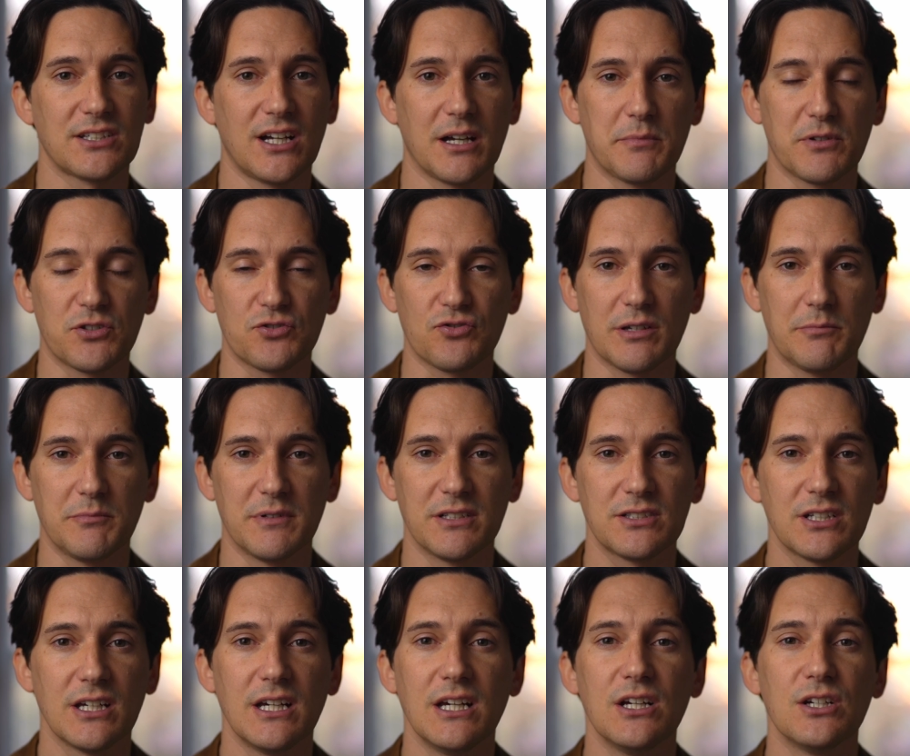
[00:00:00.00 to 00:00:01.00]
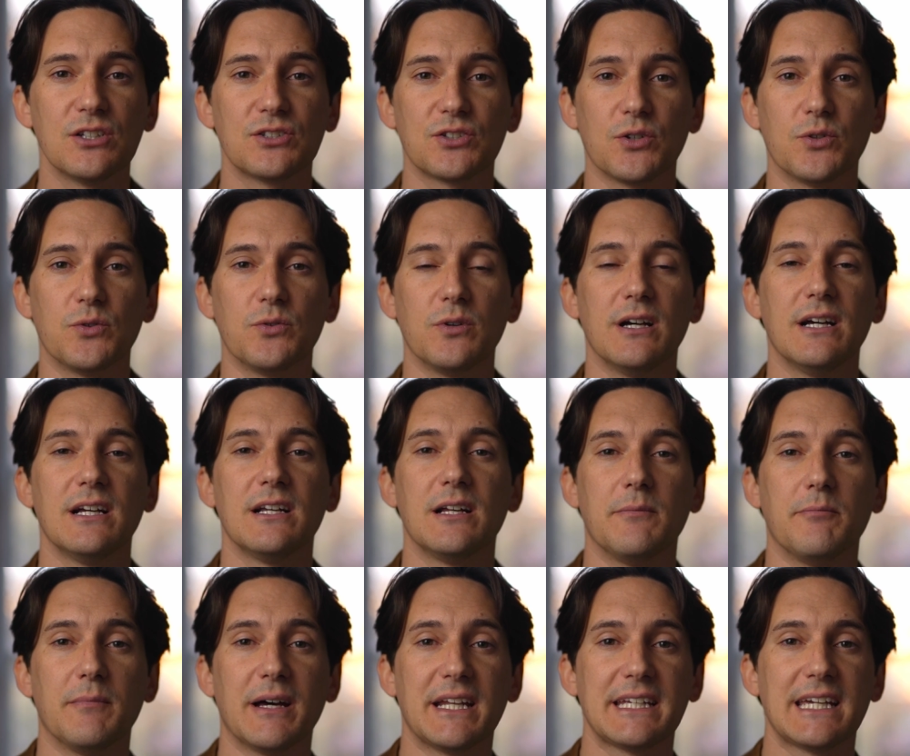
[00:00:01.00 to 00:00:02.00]
type of treatment, so
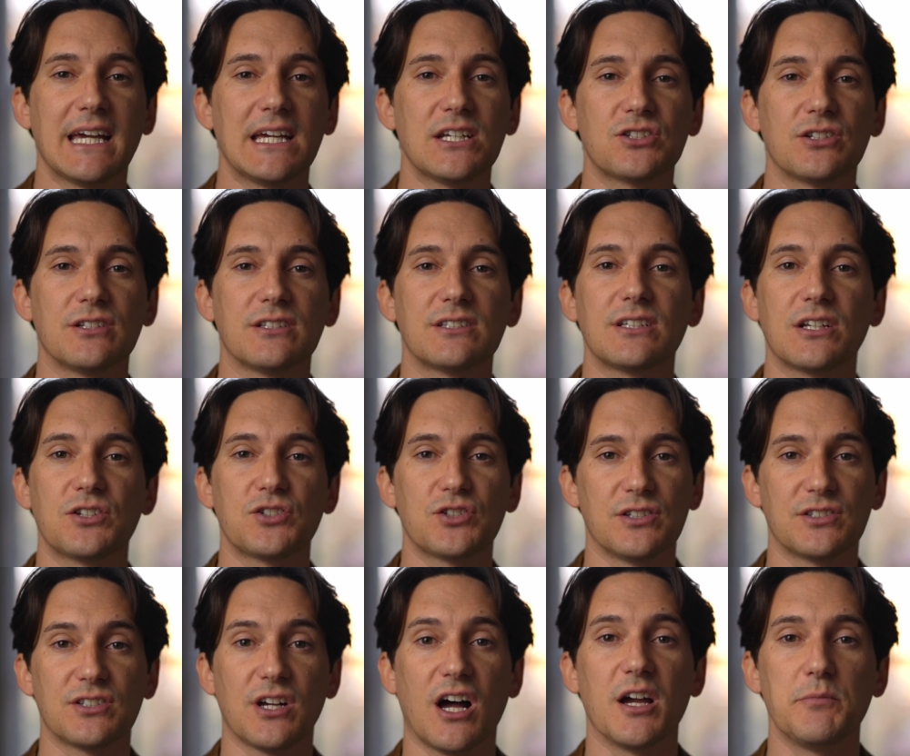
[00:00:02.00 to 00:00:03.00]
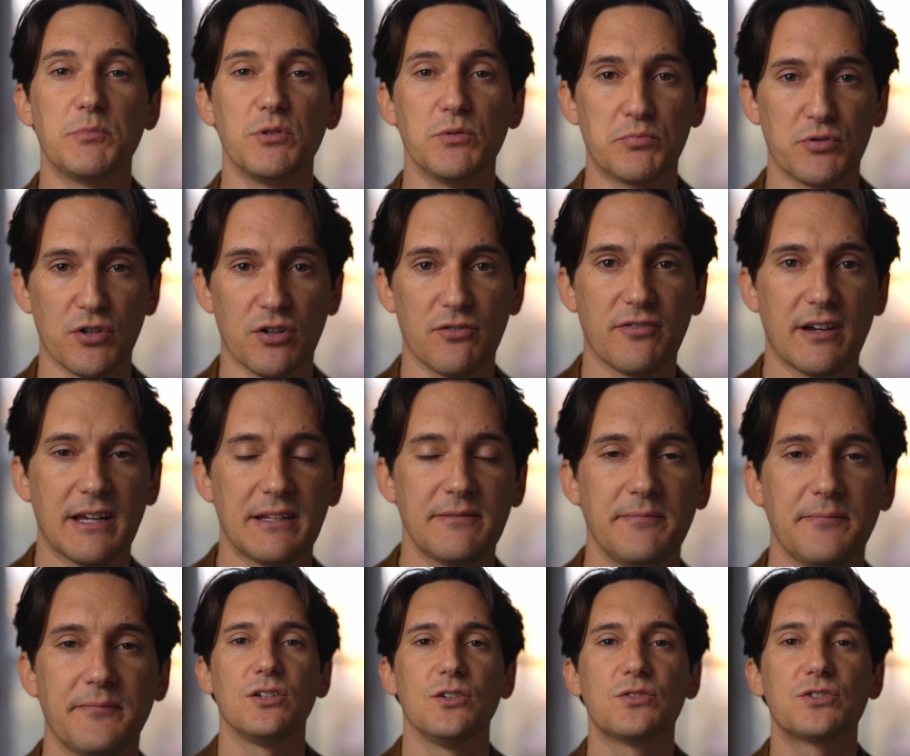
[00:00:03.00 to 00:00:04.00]
medications such as ibuprofen.
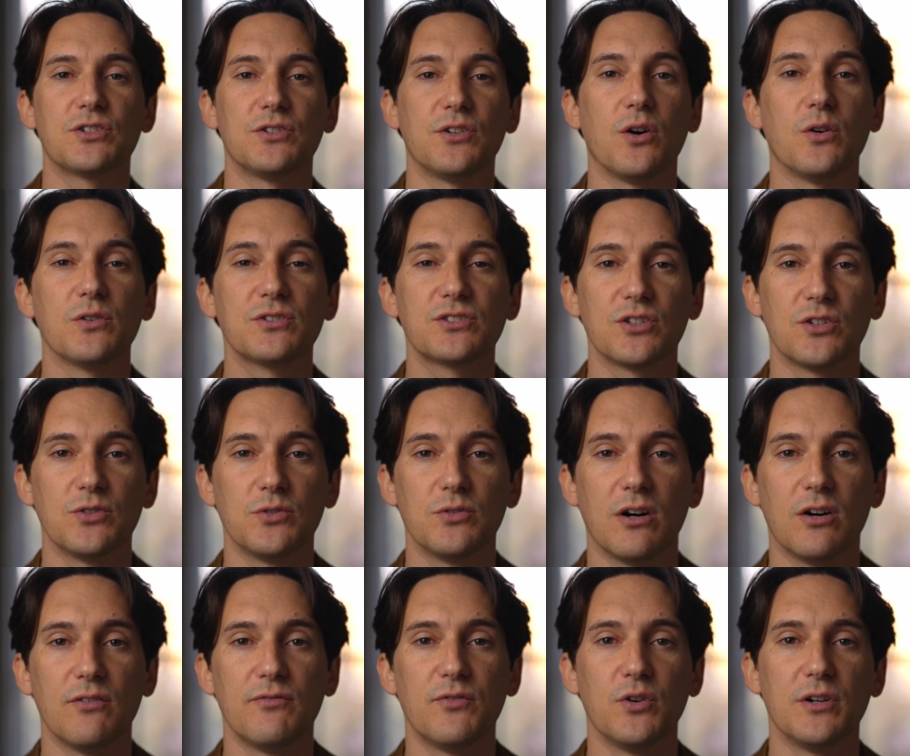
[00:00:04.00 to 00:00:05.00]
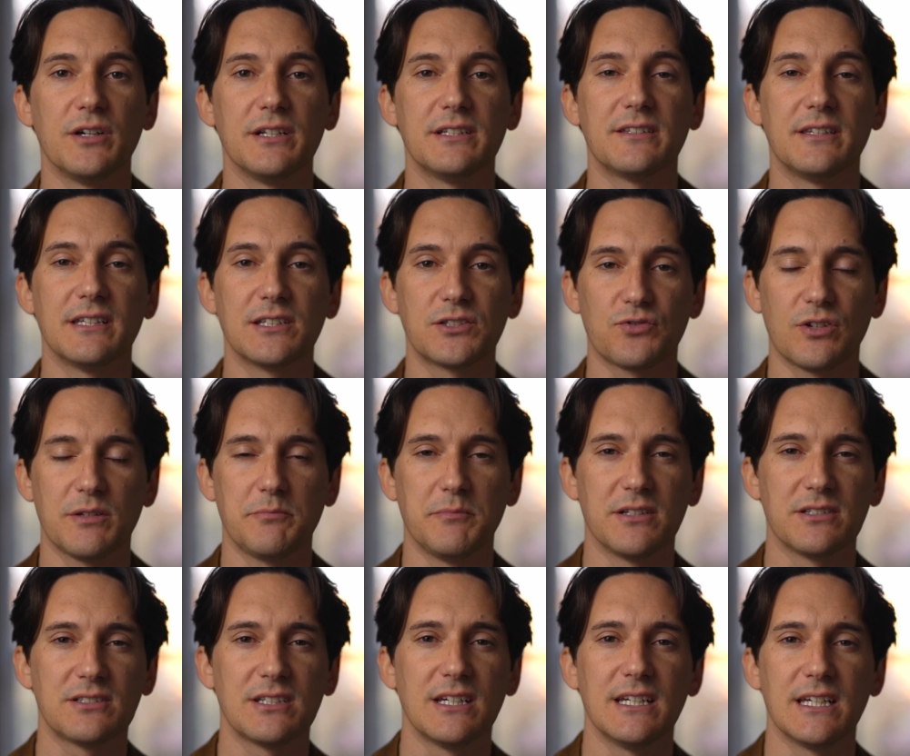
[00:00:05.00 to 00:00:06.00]
You should also avoid this
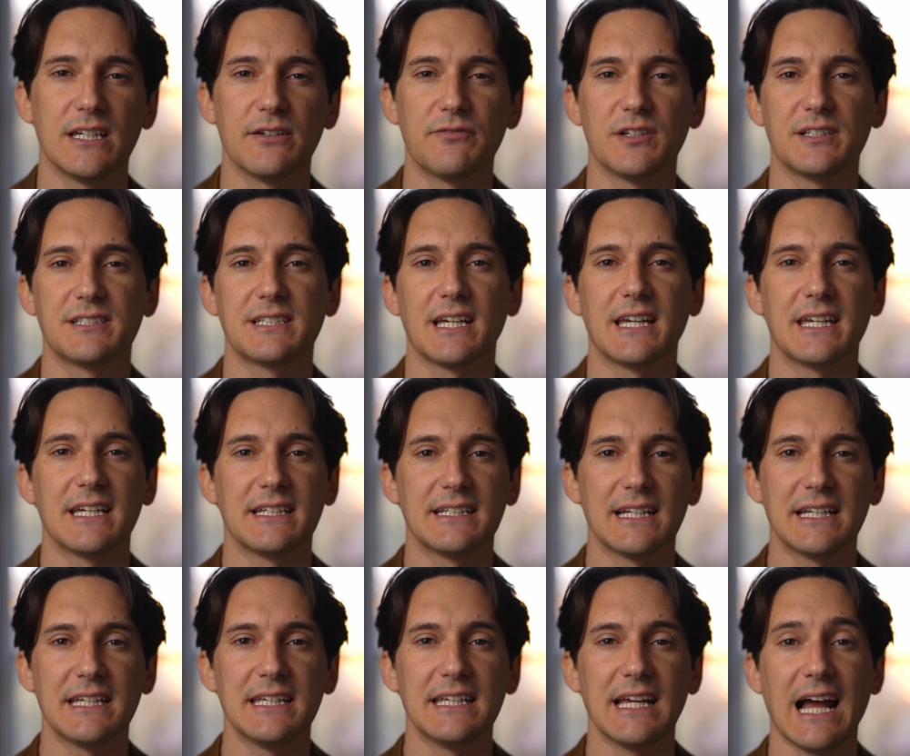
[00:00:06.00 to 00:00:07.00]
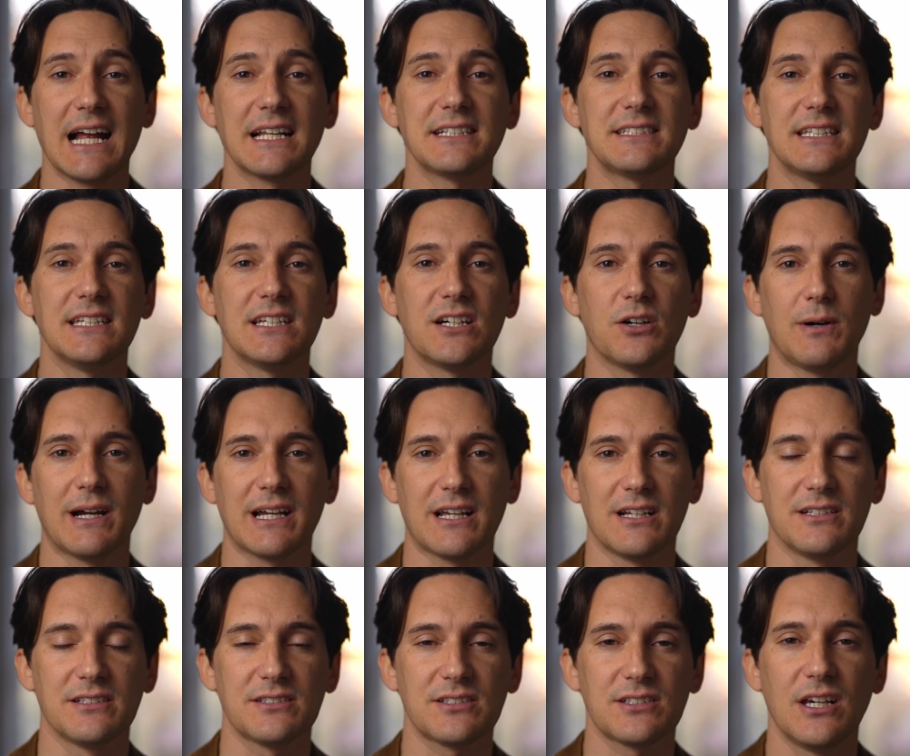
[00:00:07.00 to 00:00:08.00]
treatment if you're taking any
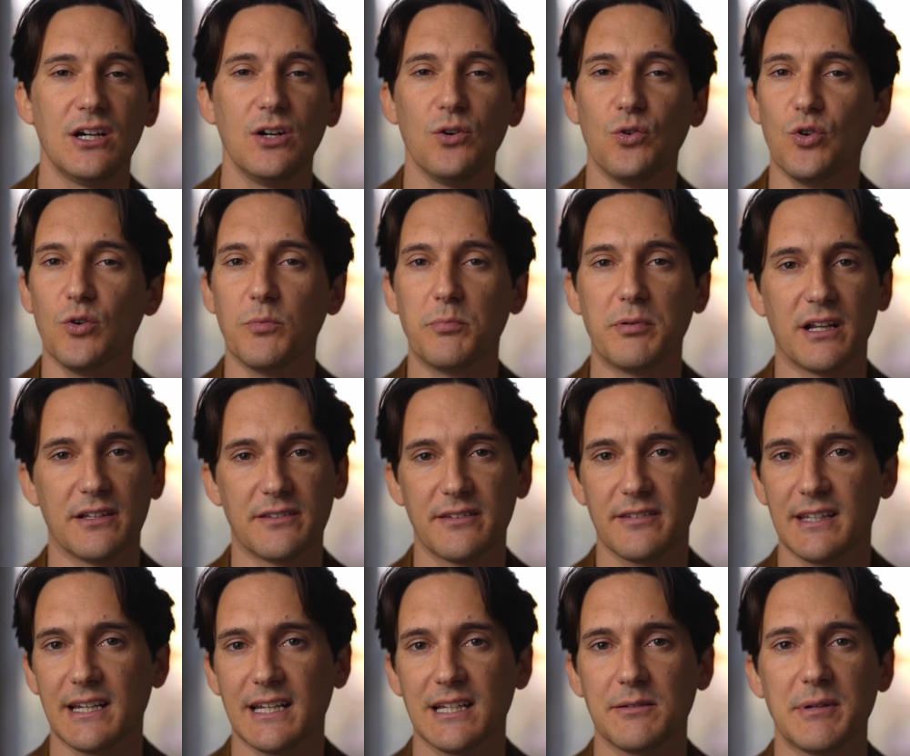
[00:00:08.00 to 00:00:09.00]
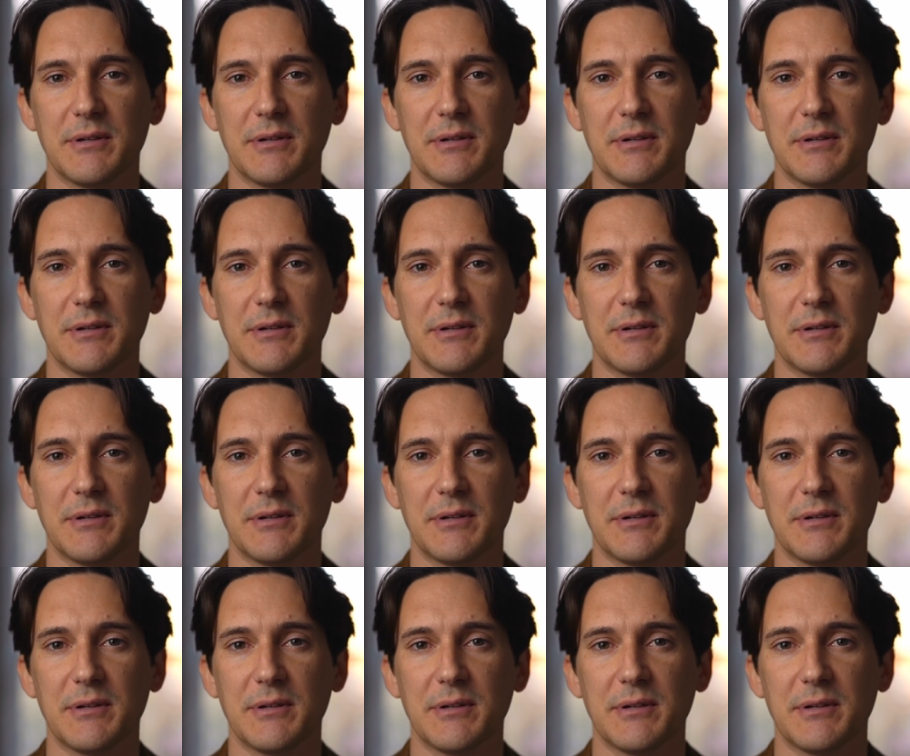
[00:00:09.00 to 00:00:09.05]
anticoagulants or blood thinning